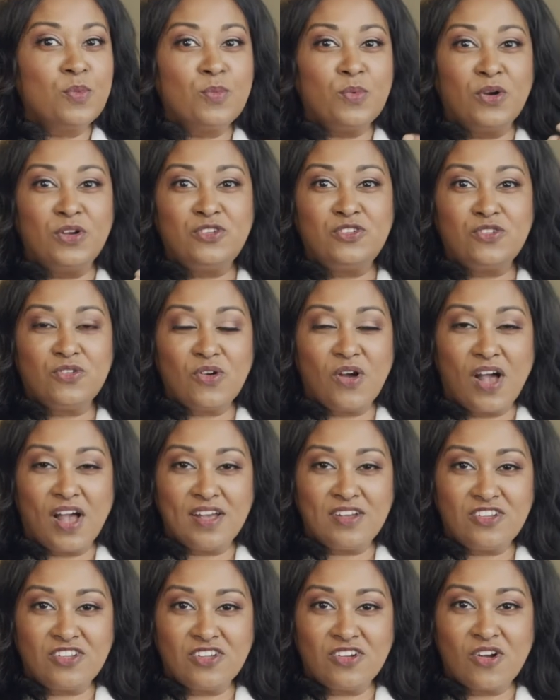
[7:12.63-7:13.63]

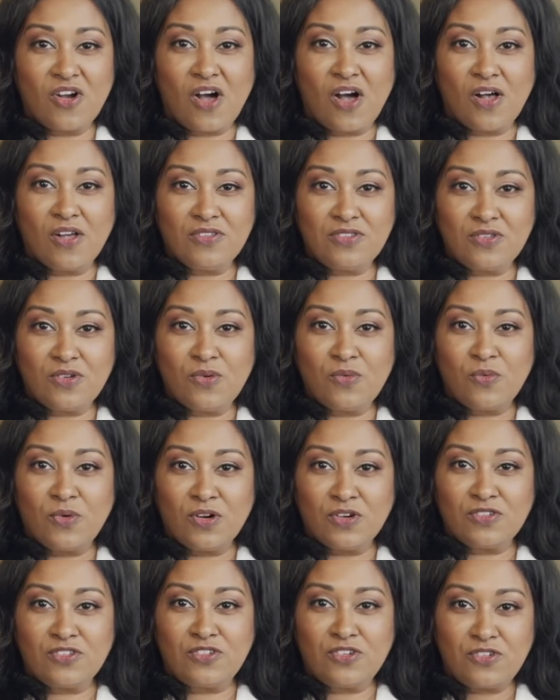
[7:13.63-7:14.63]
moisturizer also
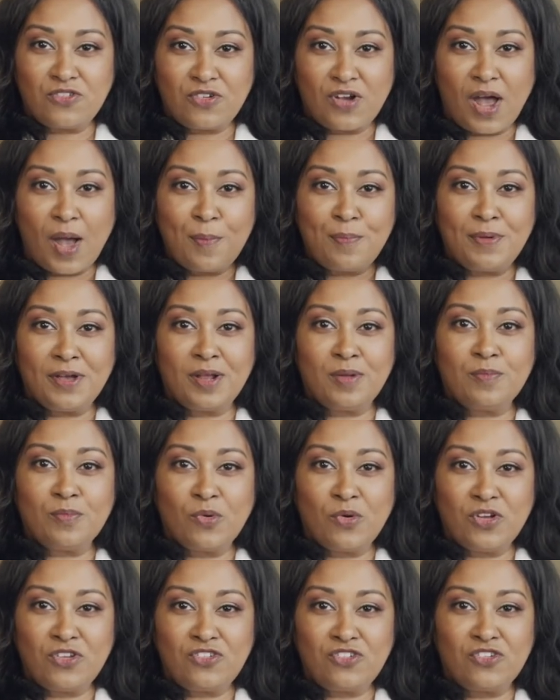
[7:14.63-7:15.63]
works to trap in
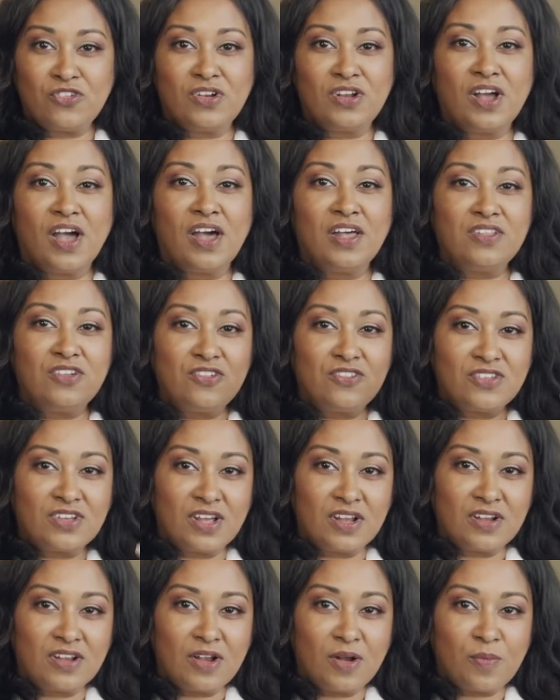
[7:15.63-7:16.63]
moisture in other
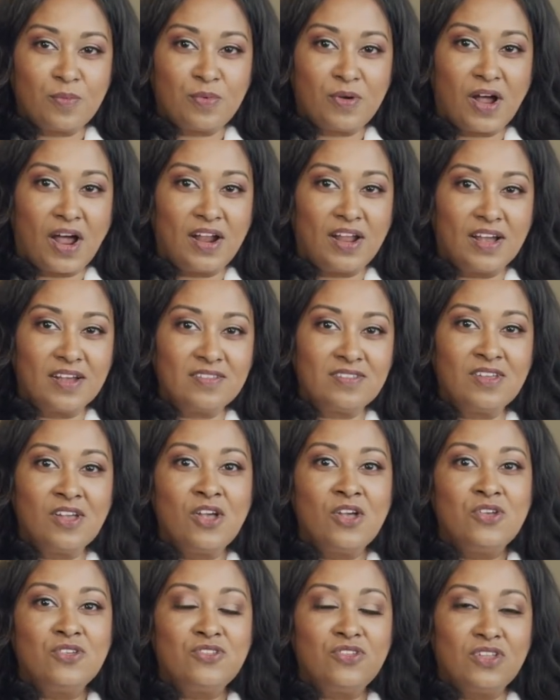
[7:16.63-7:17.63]
skincare products
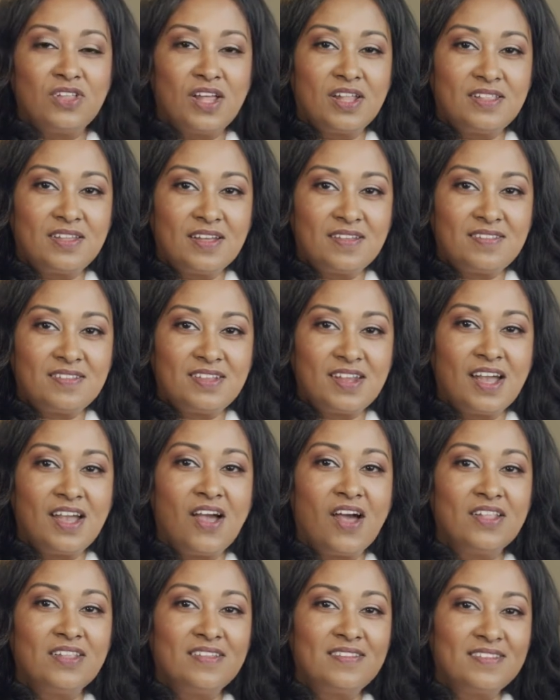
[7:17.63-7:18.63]
so that they stay
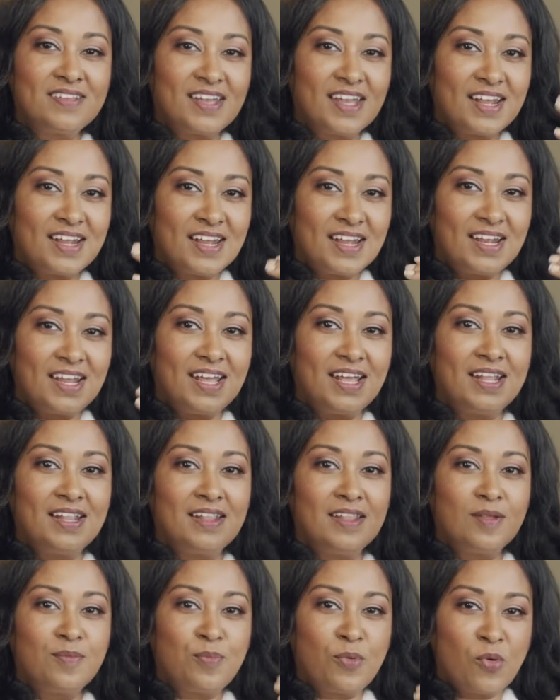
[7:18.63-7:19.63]
on the skin and
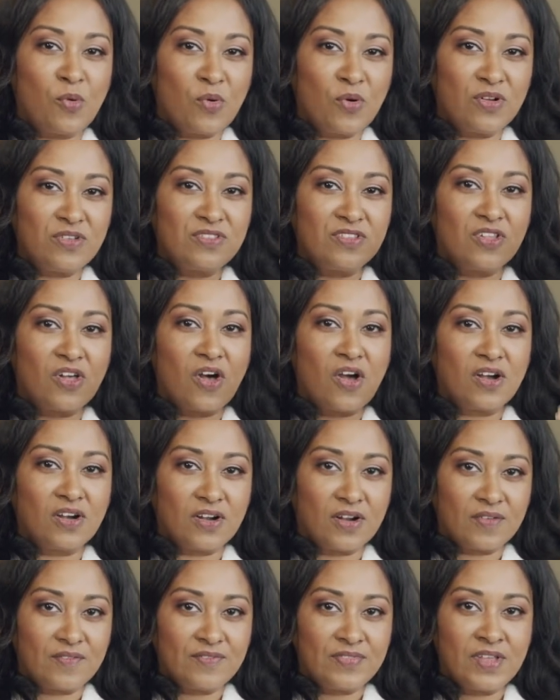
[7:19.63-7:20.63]
in the pores
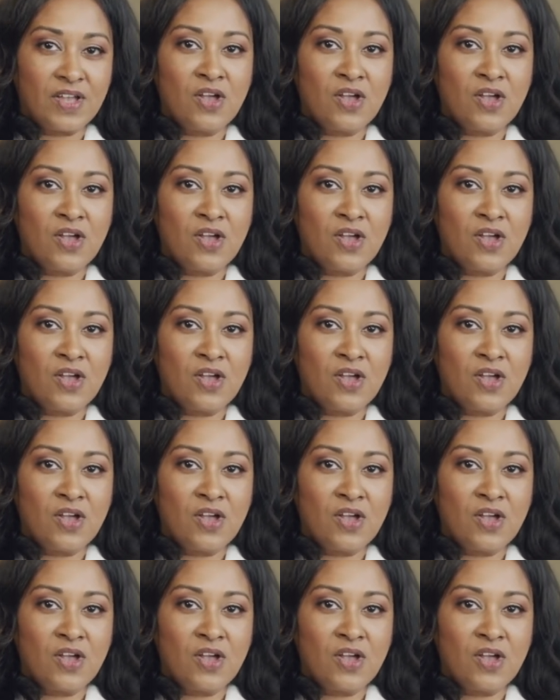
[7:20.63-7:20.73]
longer.